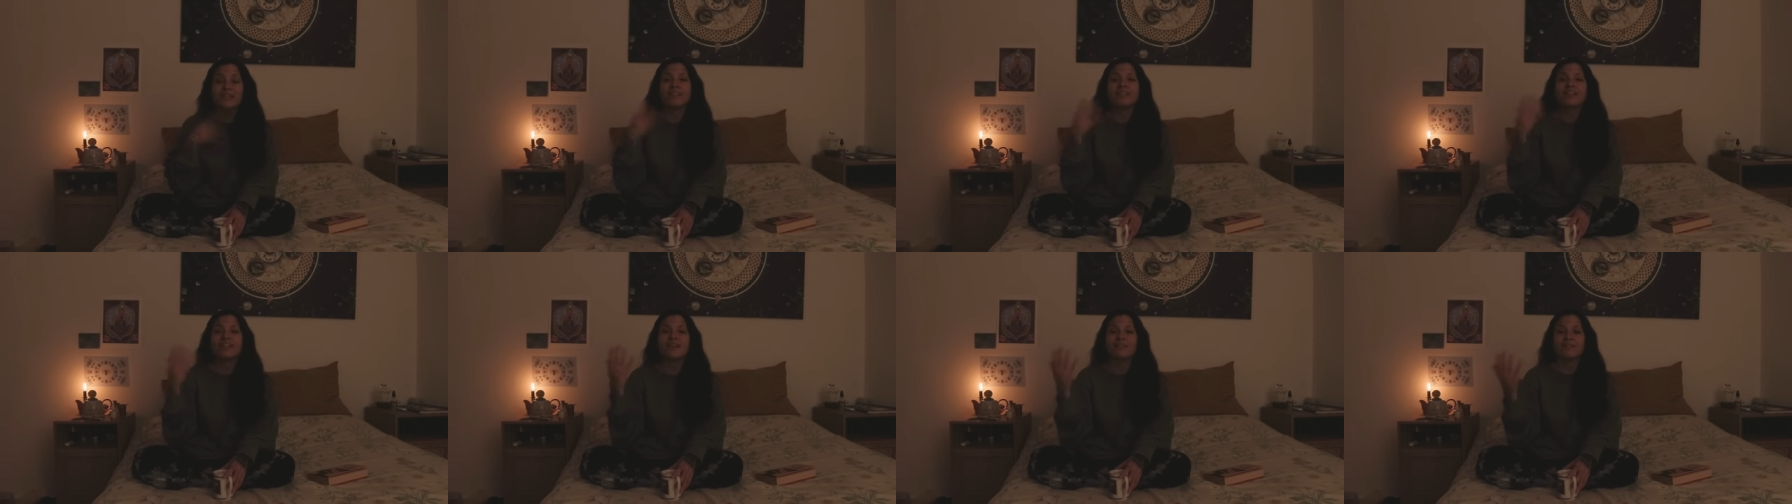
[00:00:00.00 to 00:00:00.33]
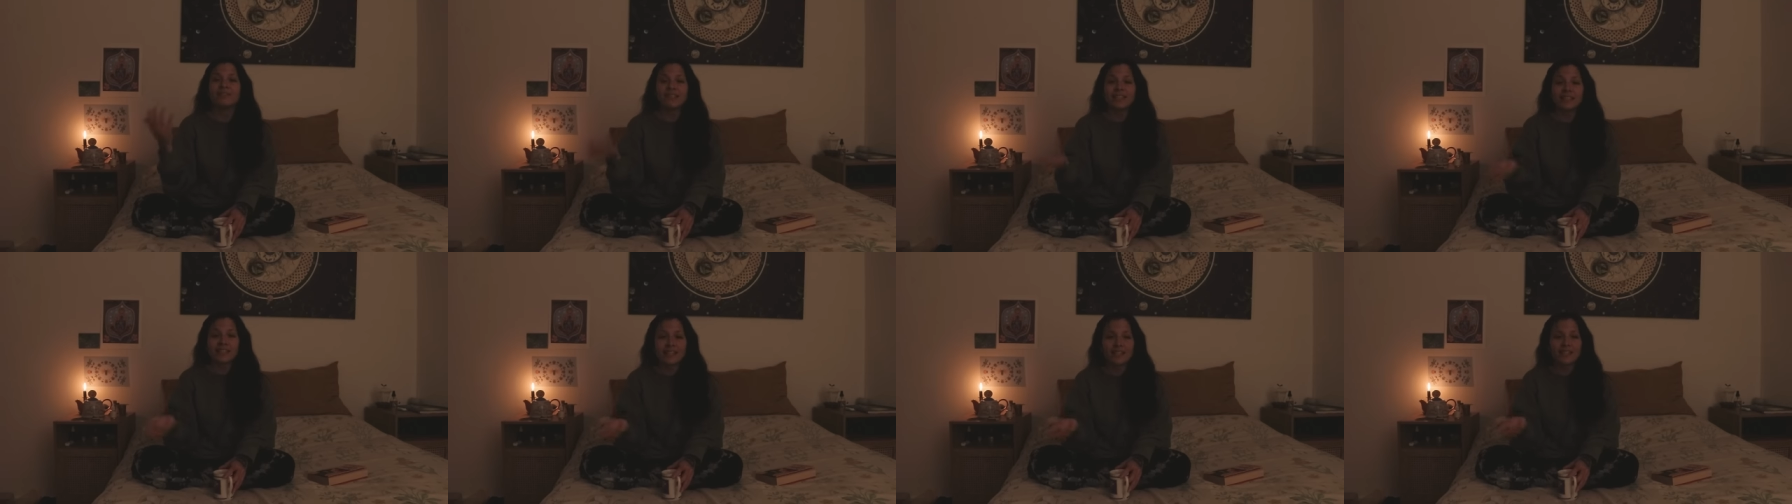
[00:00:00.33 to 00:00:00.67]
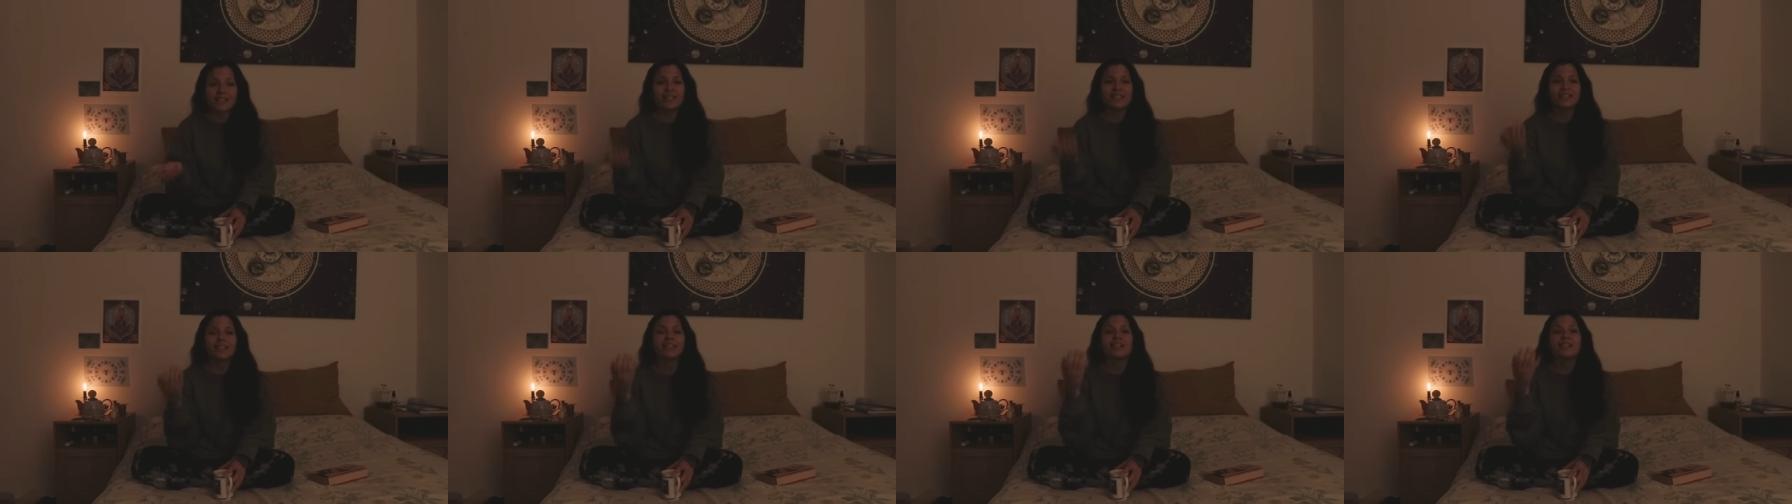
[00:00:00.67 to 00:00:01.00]
that have
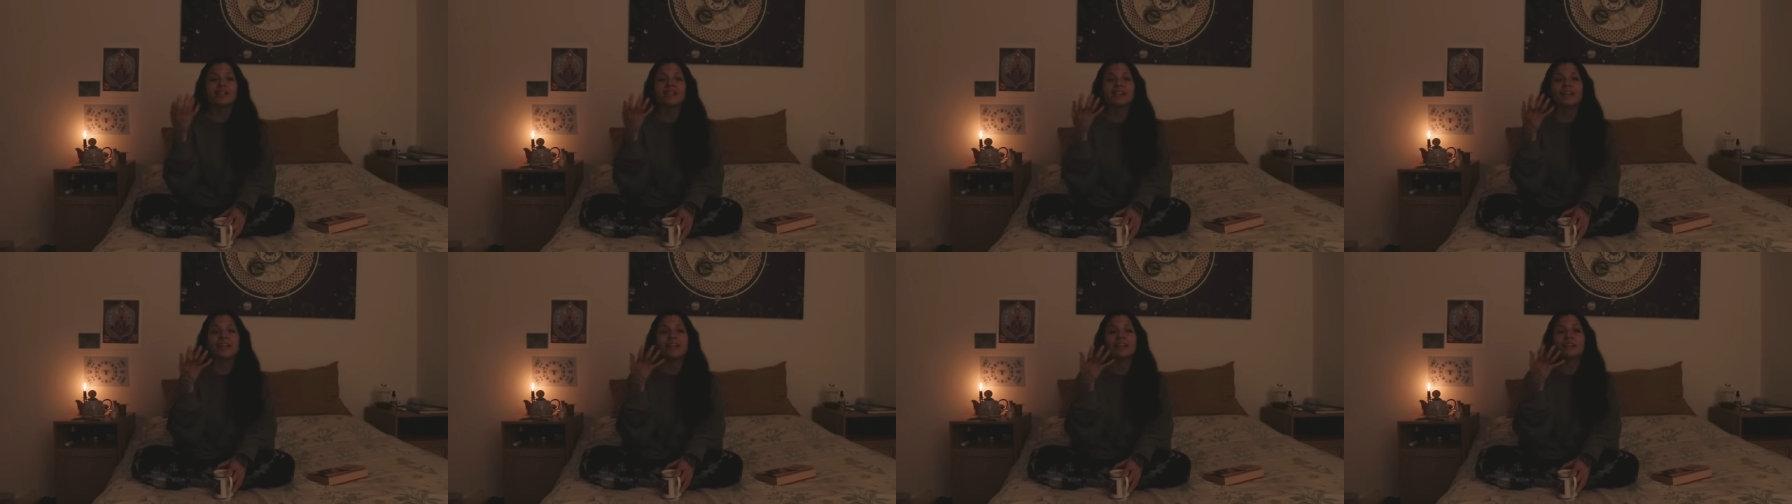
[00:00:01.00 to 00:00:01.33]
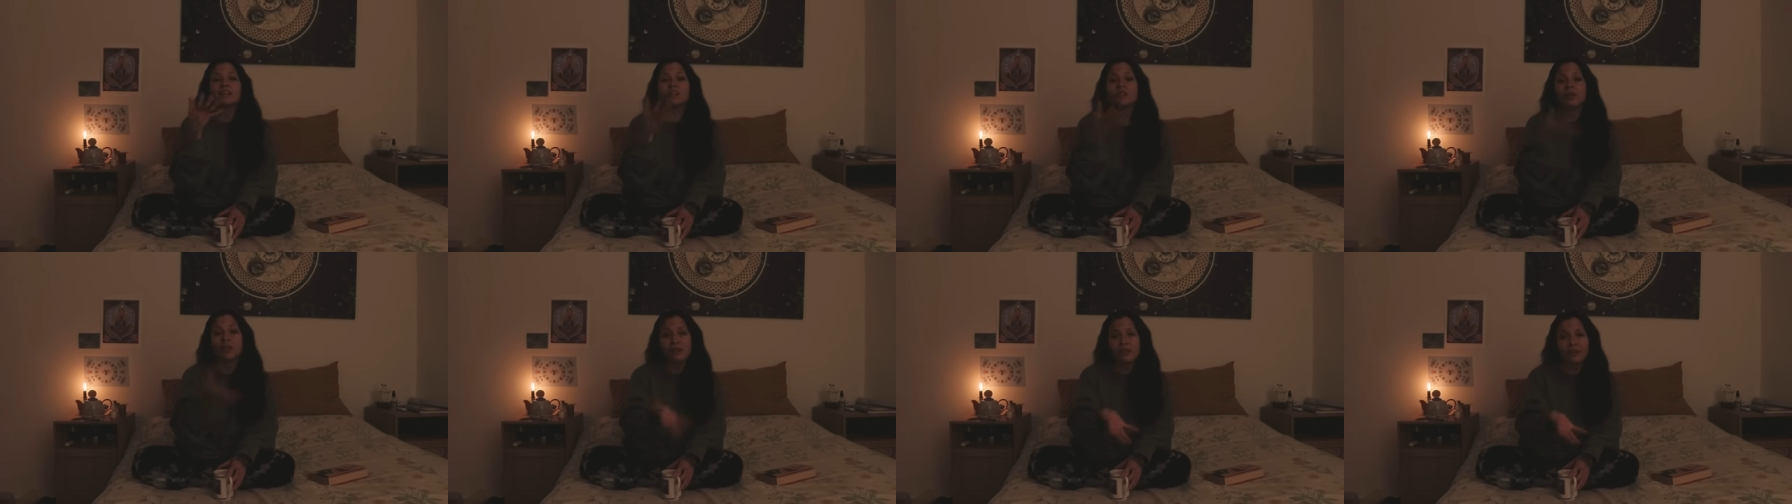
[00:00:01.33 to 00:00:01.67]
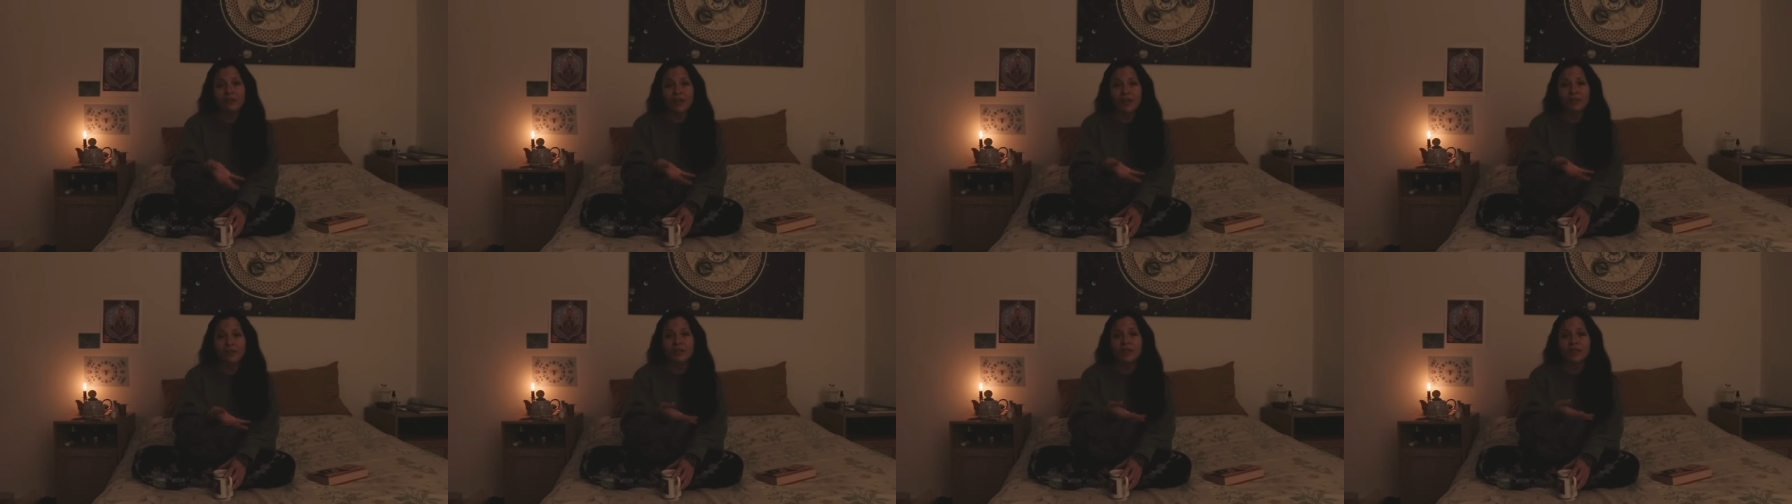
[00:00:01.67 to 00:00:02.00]
intention, that I
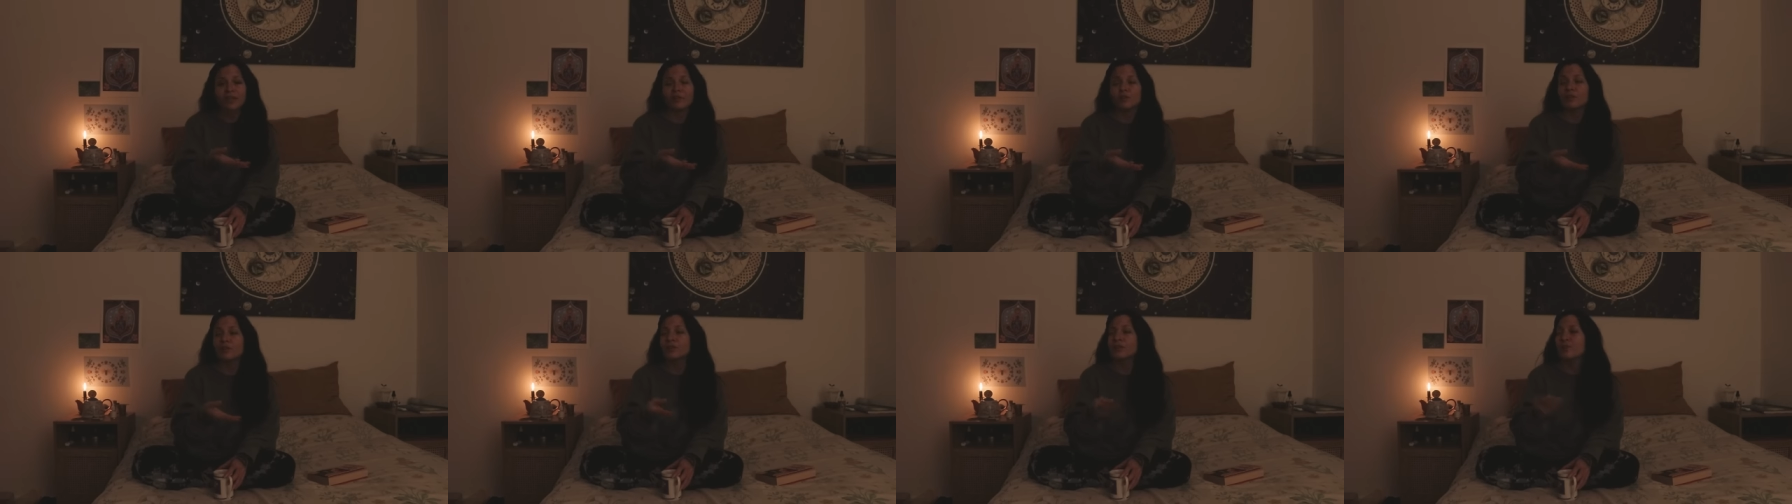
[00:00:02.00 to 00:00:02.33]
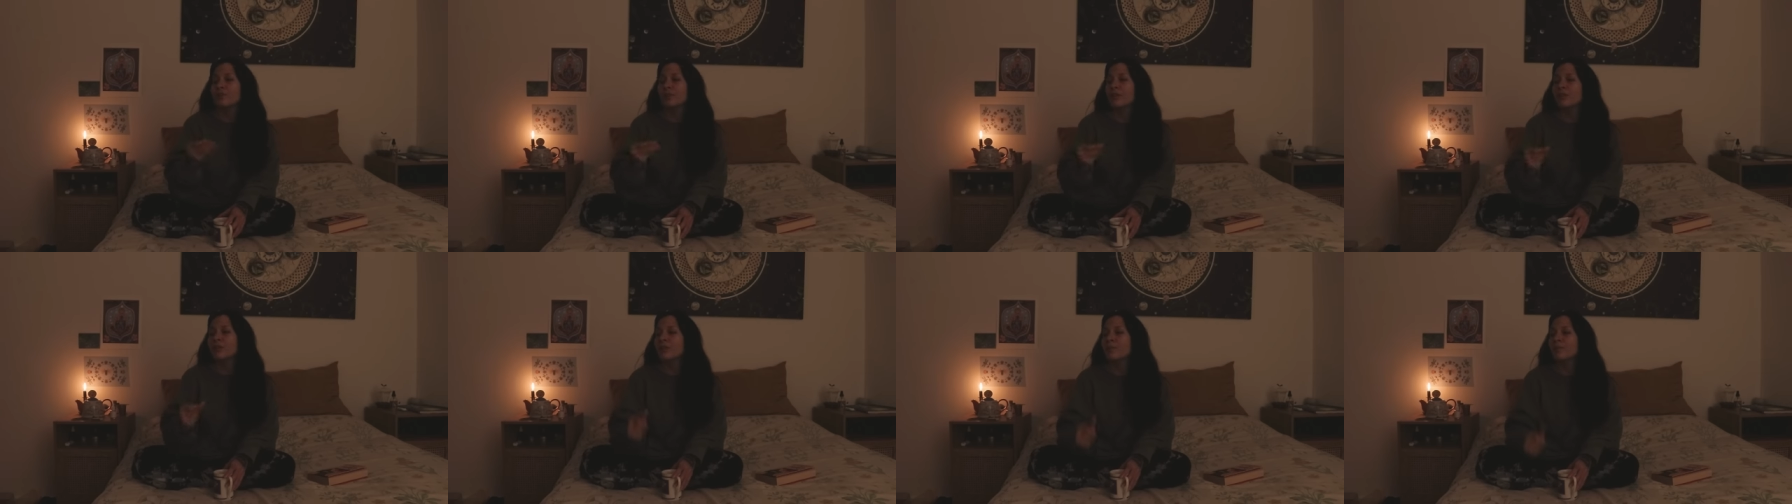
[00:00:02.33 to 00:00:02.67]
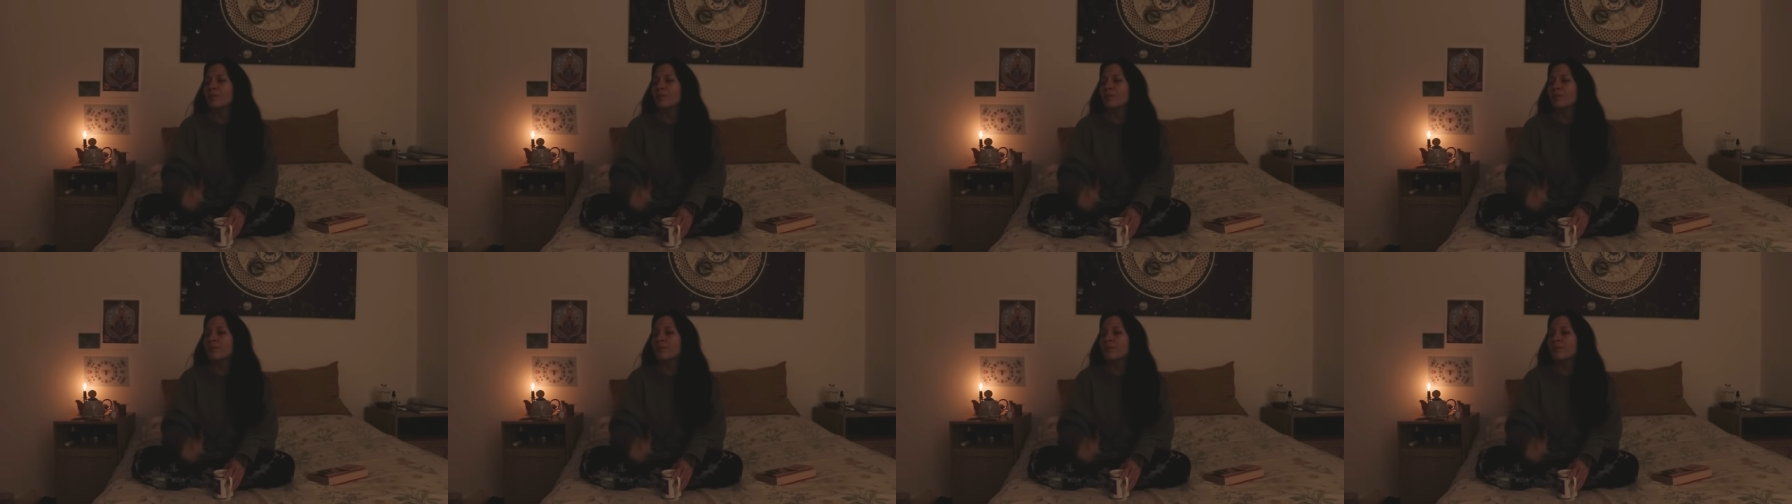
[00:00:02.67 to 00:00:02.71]
love how they look.